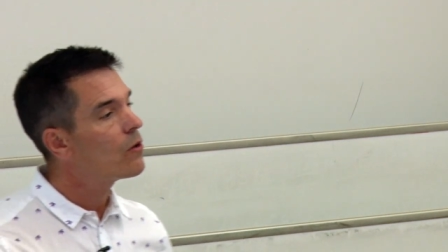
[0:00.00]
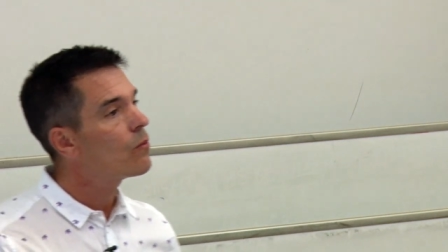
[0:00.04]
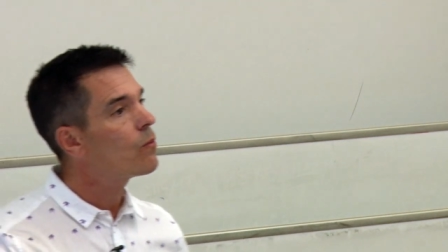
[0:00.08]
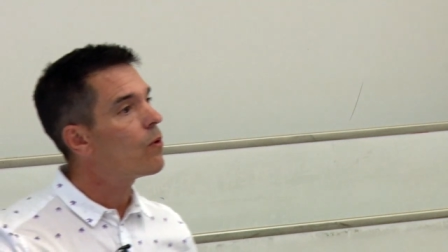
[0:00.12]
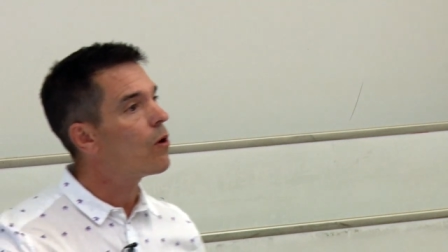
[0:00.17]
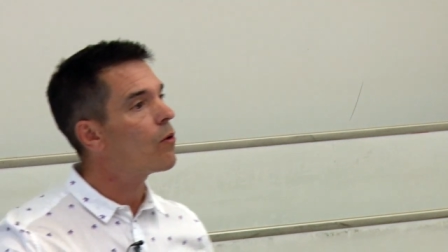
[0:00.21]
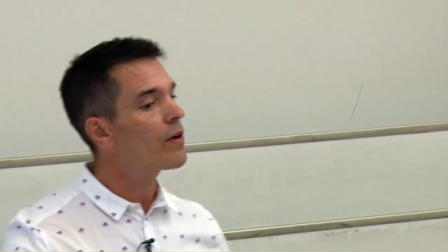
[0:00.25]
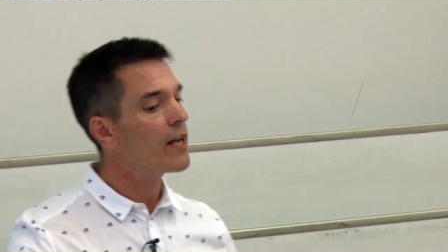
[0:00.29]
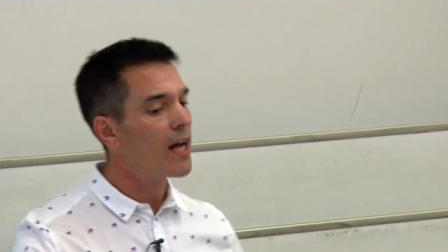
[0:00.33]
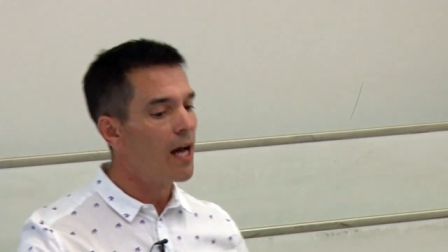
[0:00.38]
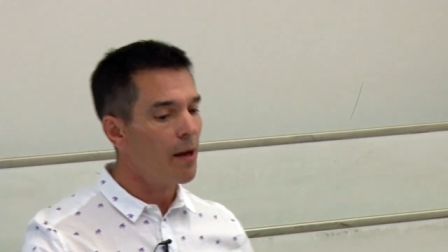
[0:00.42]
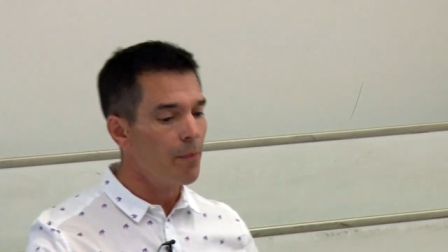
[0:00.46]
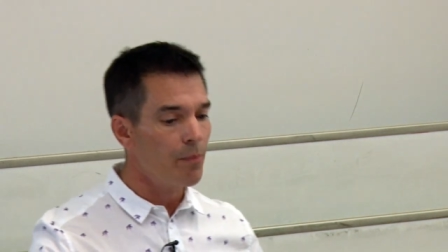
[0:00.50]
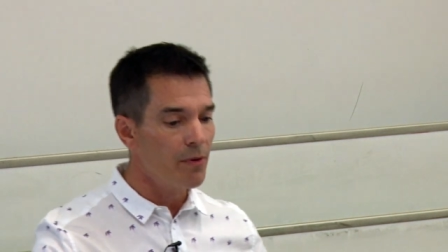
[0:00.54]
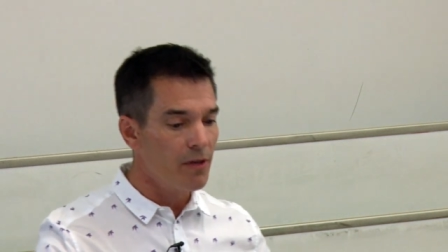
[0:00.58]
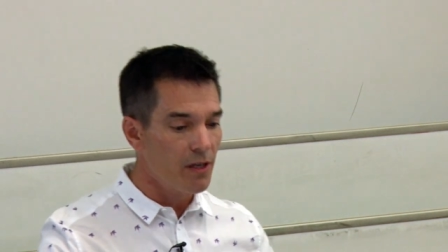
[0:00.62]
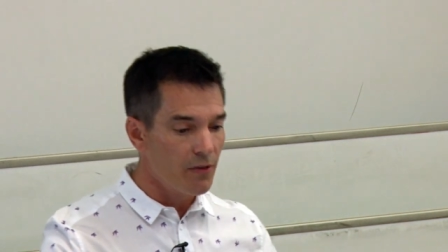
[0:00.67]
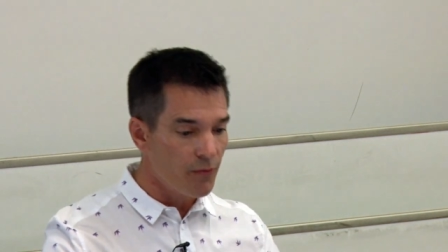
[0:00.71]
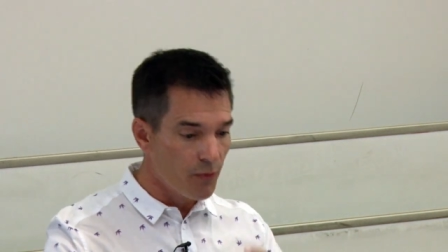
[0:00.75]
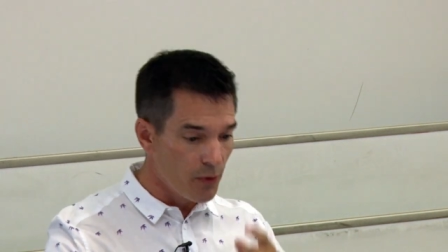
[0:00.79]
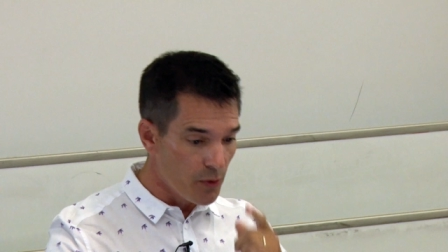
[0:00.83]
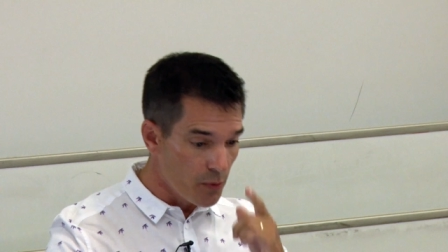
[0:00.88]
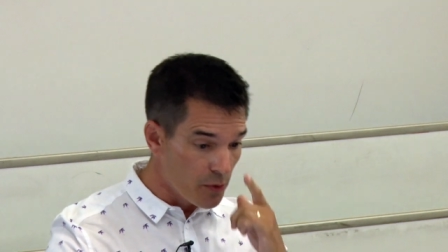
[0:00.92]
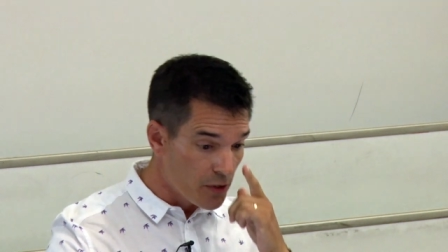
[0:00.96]
What would happen
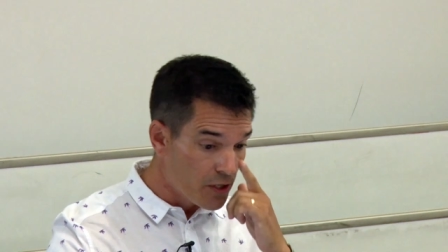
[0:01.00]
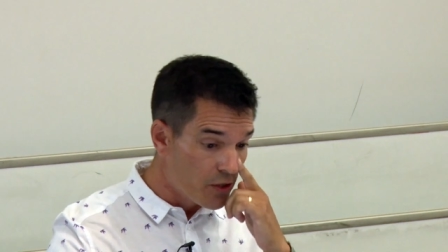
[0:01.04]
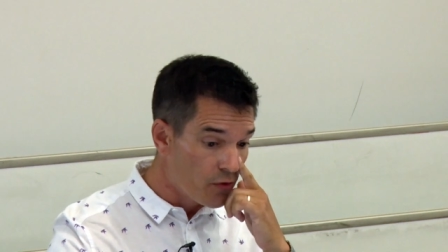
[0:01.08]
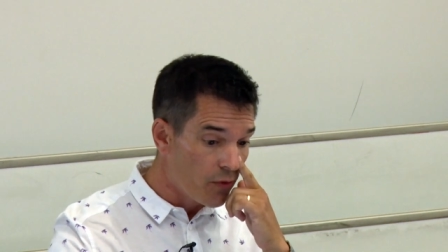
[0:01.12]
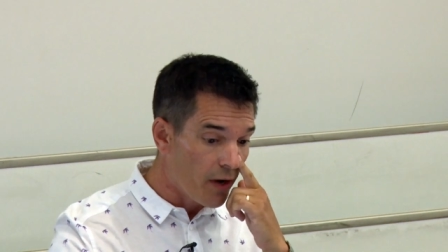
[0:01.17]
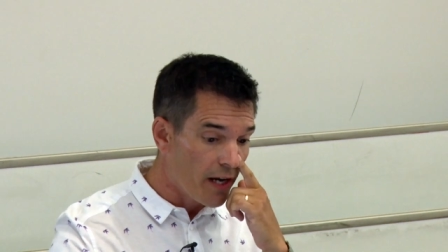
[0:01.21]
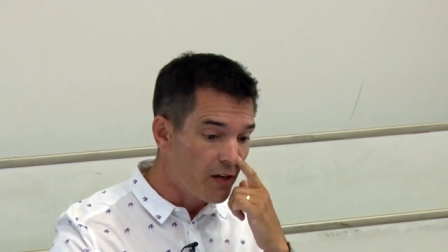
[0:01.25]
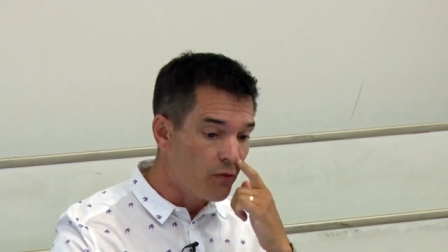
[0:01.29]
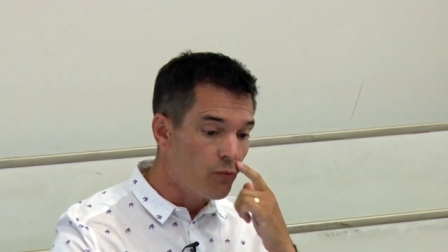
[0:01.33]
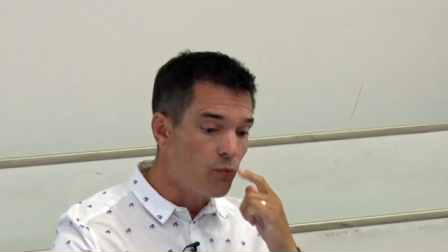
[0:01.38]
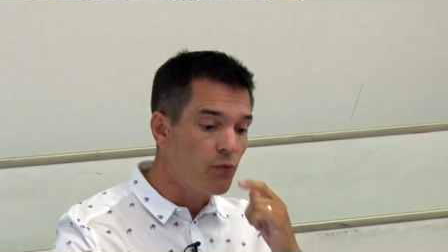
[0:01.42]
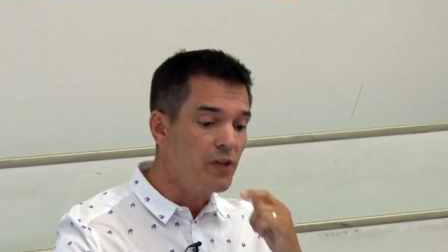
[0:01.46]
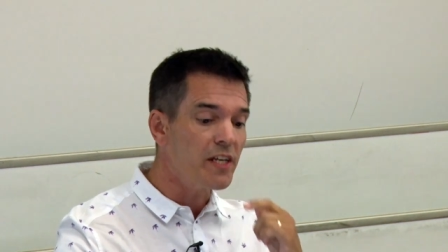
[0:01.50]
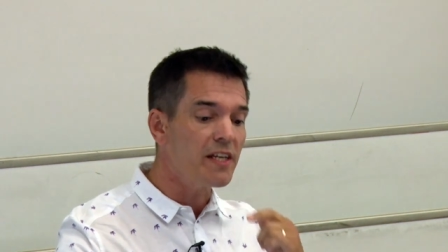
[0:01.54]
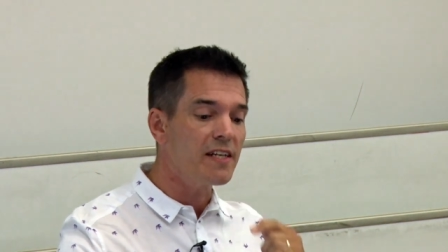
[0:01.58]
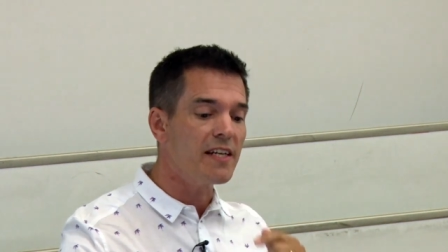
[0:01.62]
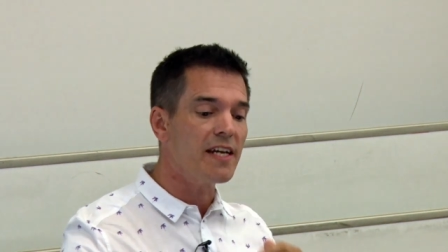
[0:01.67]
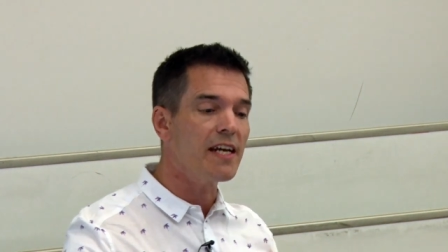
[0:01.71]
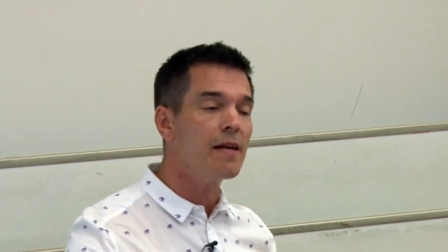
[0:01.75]
if we were to try to read